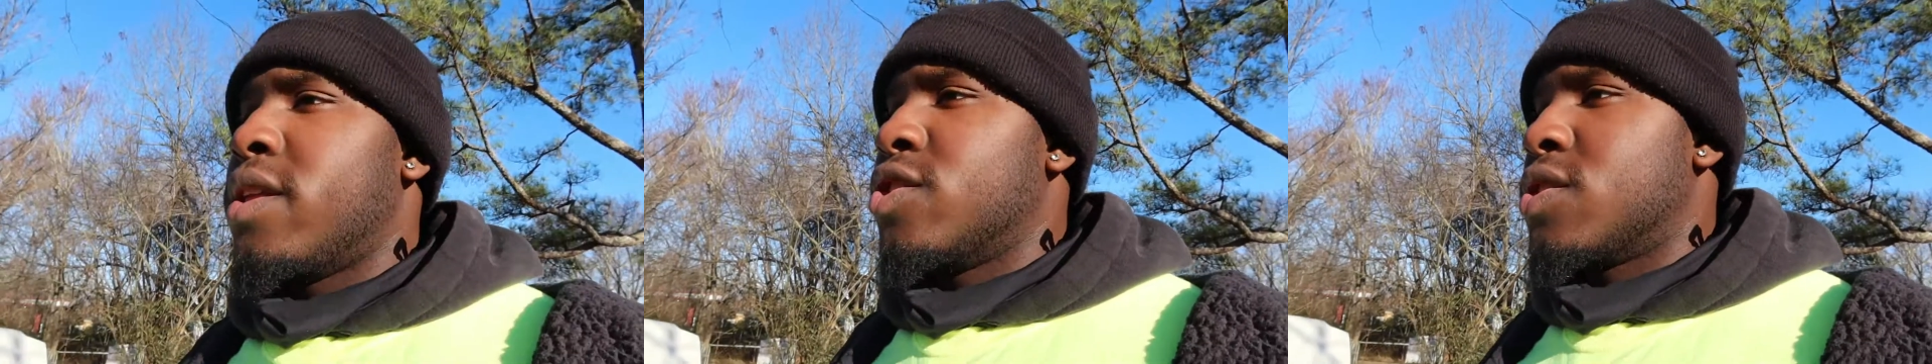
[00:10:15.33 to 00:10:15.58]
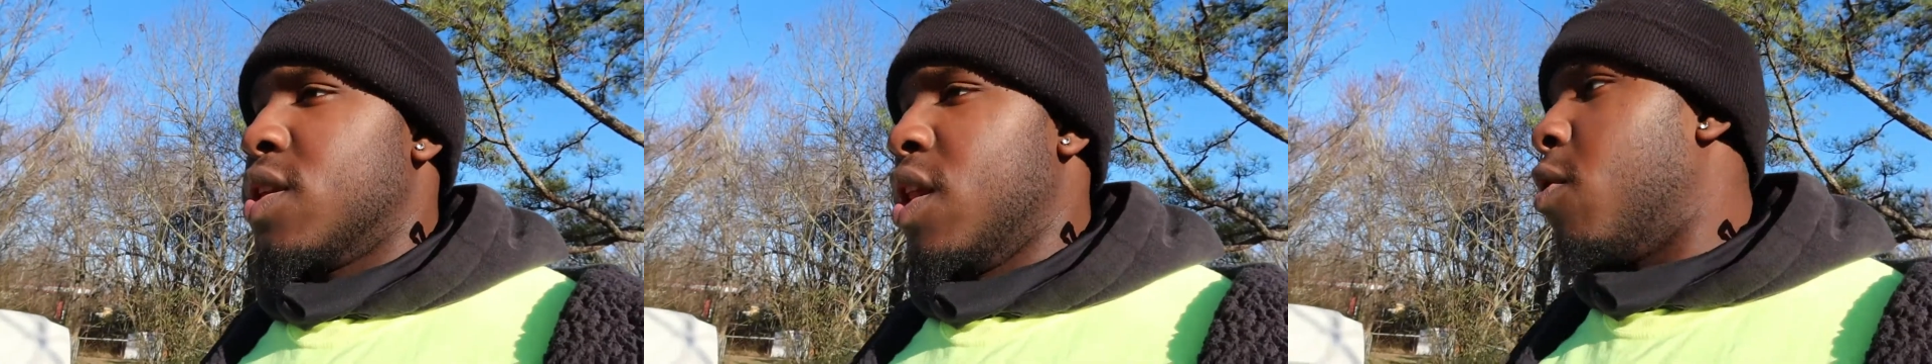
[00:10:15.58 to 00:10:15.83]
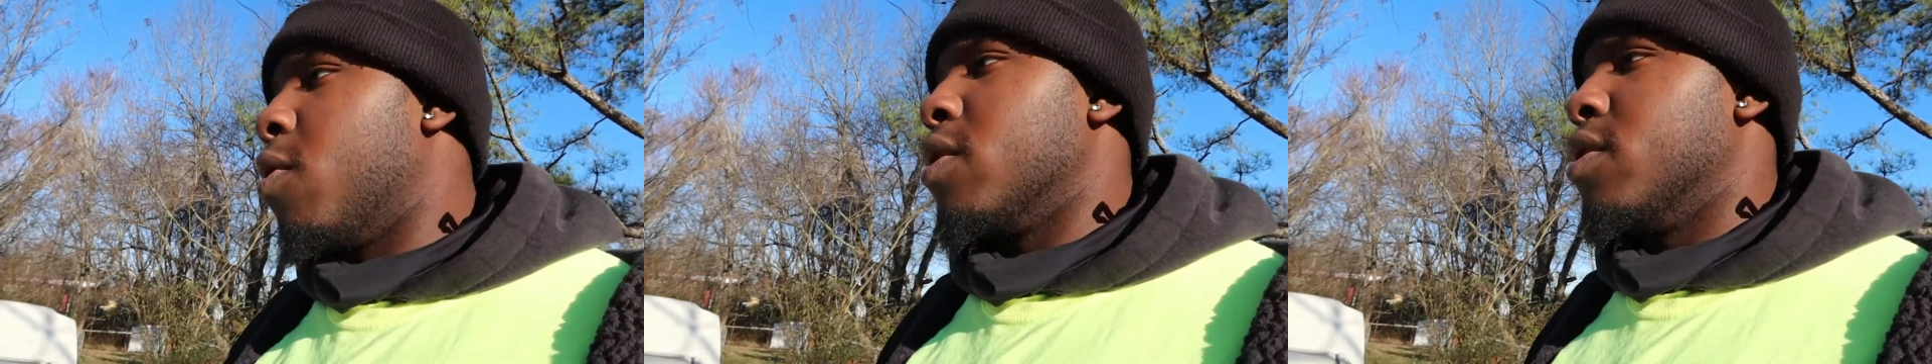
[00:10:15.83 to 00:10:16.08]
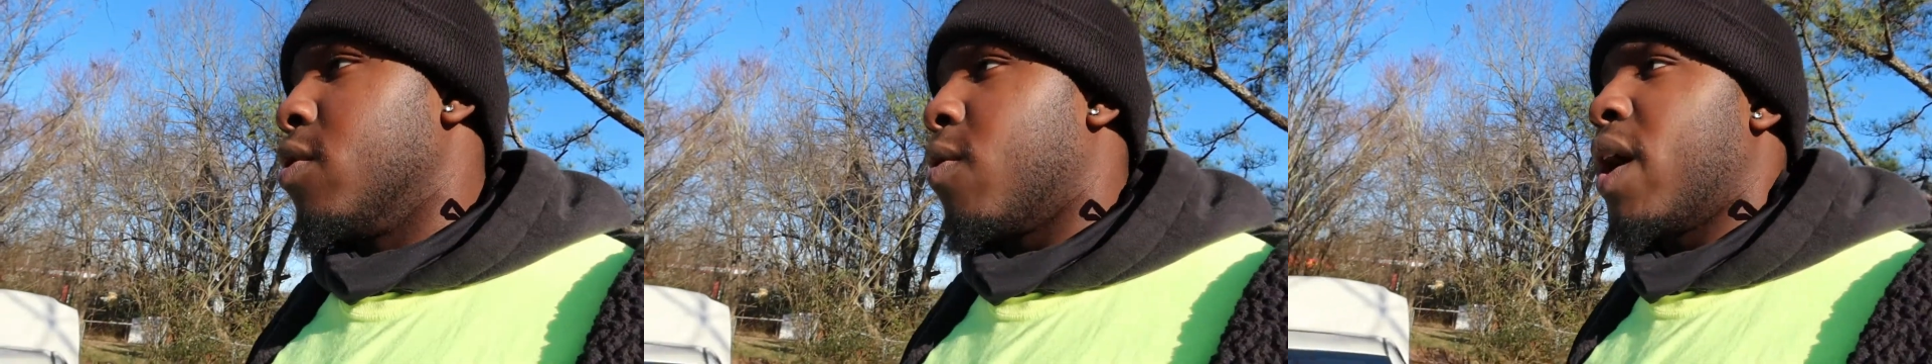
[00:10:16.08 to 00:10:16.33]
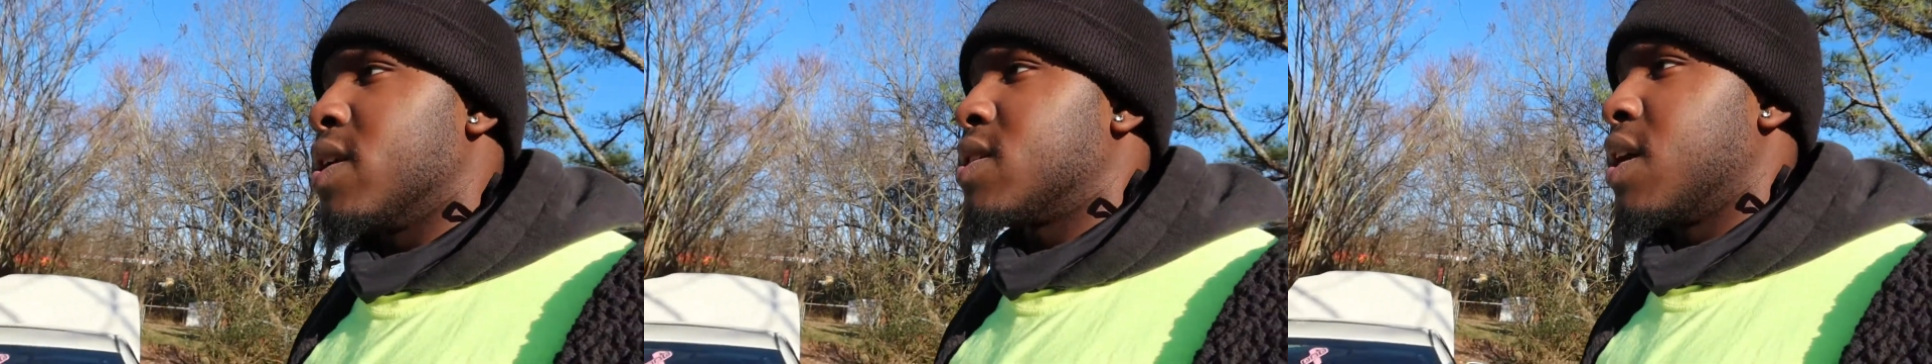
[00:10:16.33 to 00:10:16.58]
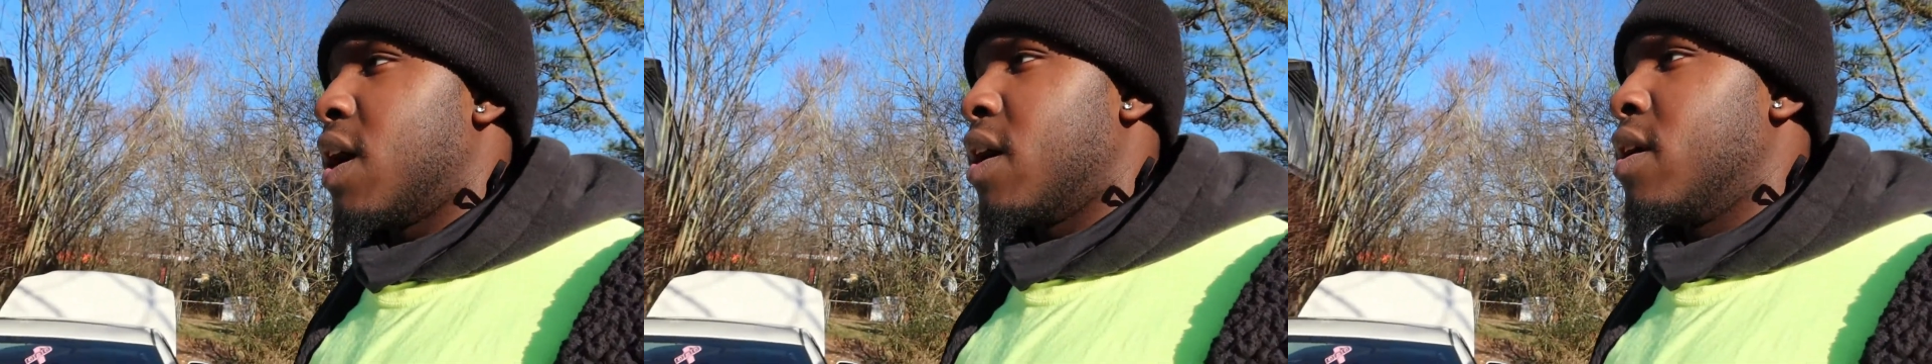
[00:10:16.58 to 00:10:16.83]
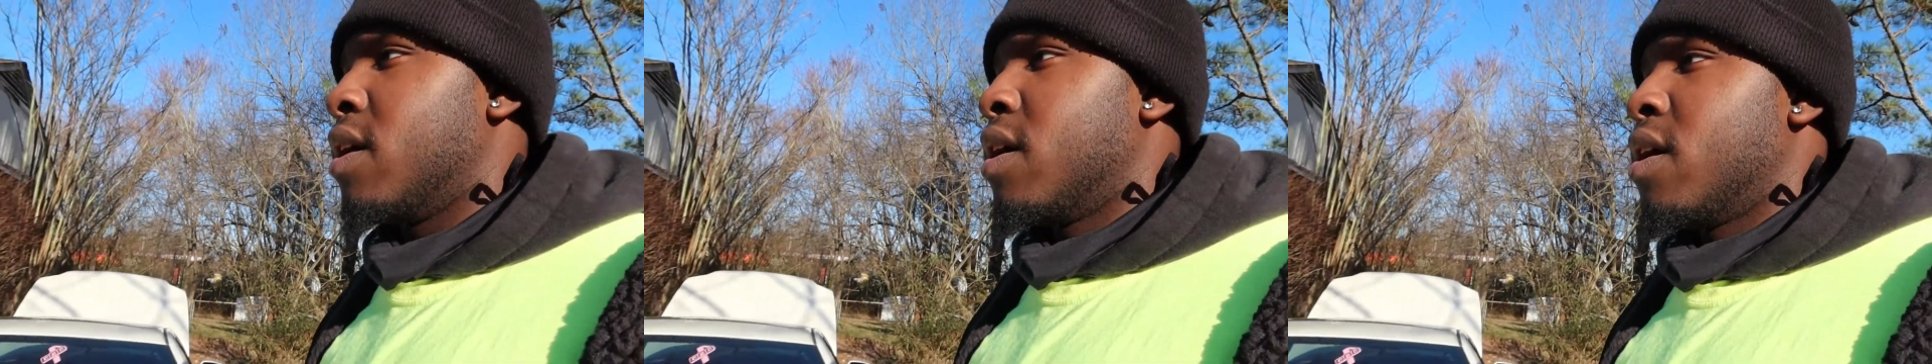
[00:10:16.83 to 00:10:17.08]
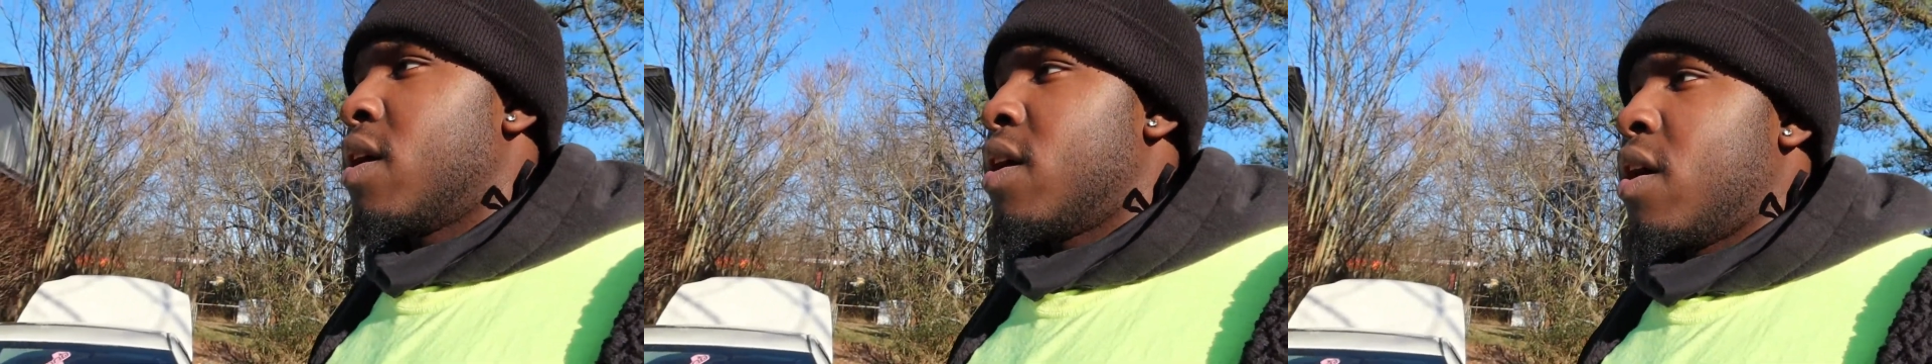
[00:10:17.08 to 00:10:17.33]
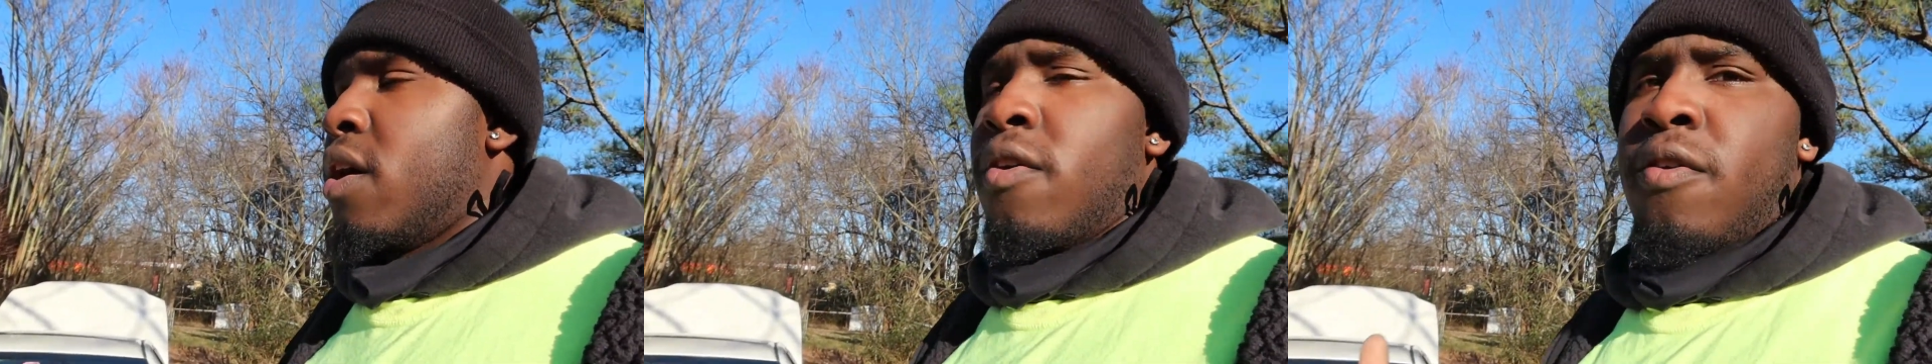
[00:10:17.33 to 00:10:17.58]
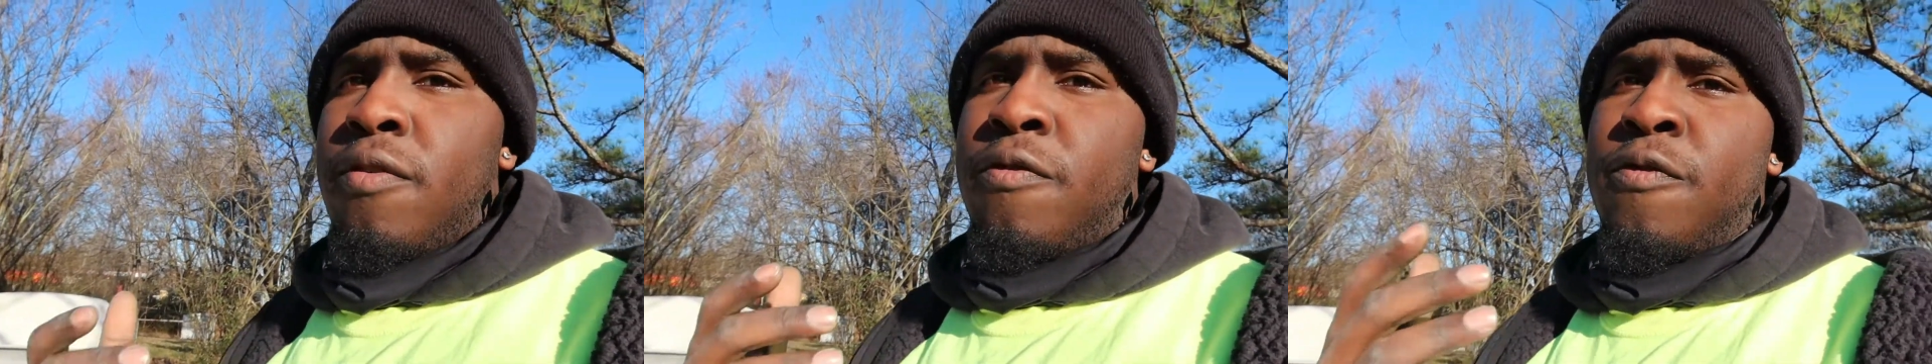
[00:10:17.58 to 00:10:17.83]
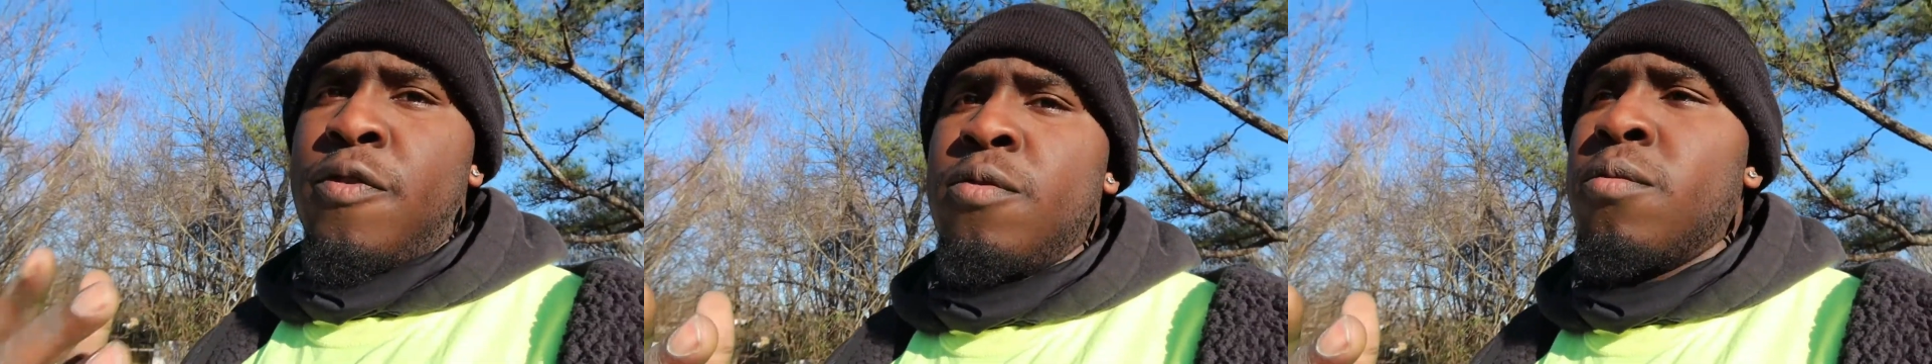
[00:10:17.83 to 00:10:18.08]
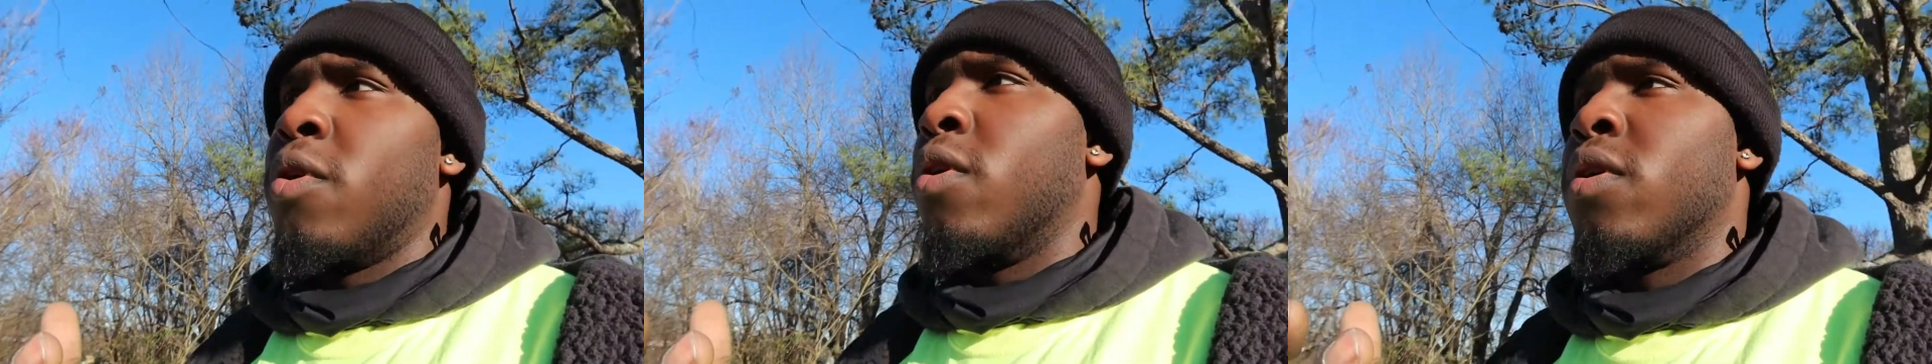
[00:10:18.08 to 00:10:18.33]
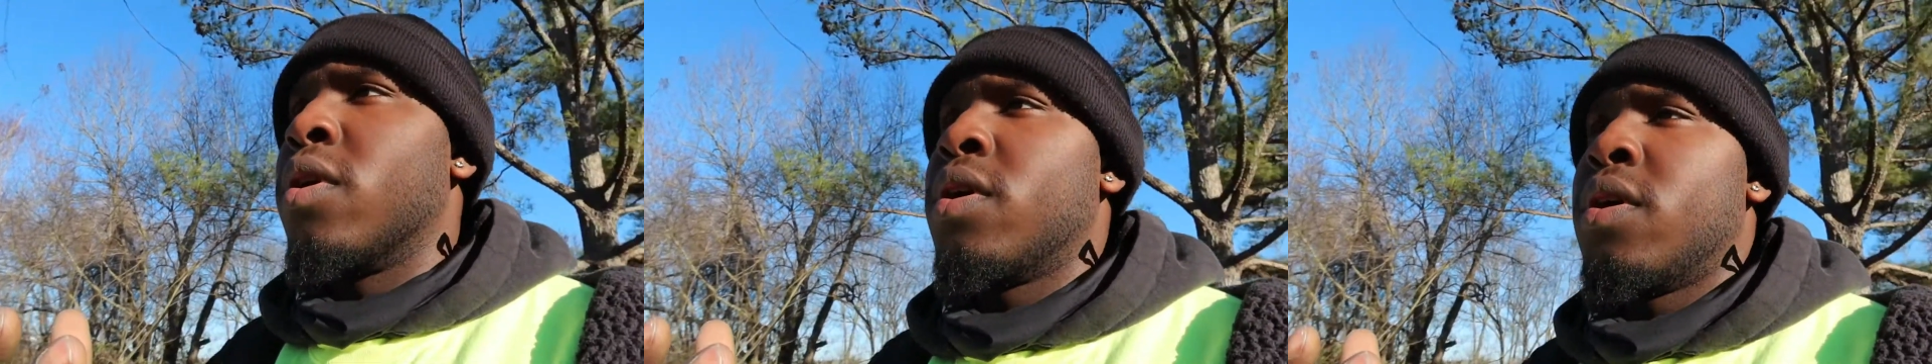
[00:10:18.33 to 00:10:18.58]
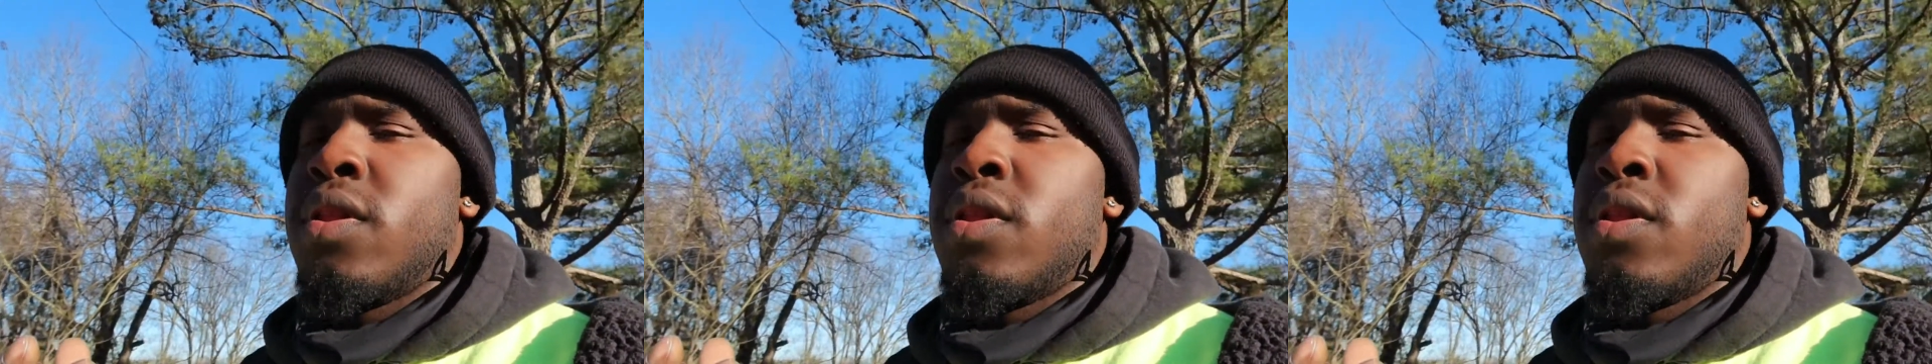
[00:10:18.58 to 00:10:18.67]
just lowered the right side a few more,